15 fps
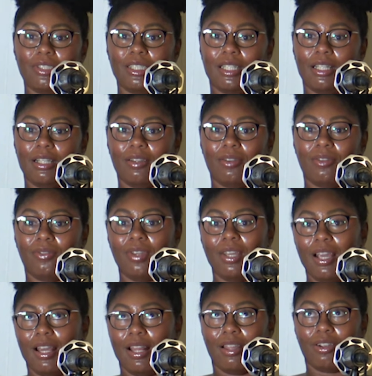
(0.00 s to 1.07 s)
to give
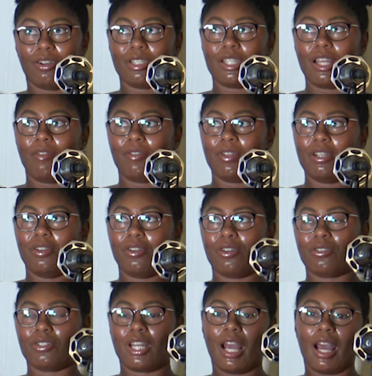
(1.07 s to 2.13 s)
their
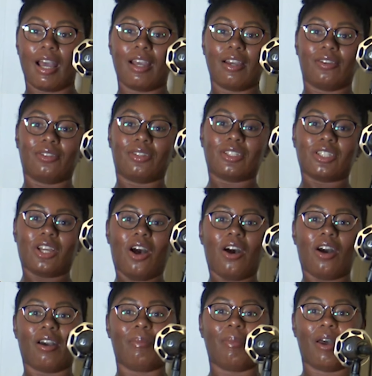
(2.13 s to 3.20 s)
7-year-old child the
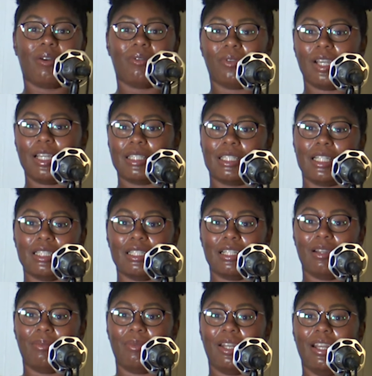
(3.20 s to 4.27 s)
talk about racism.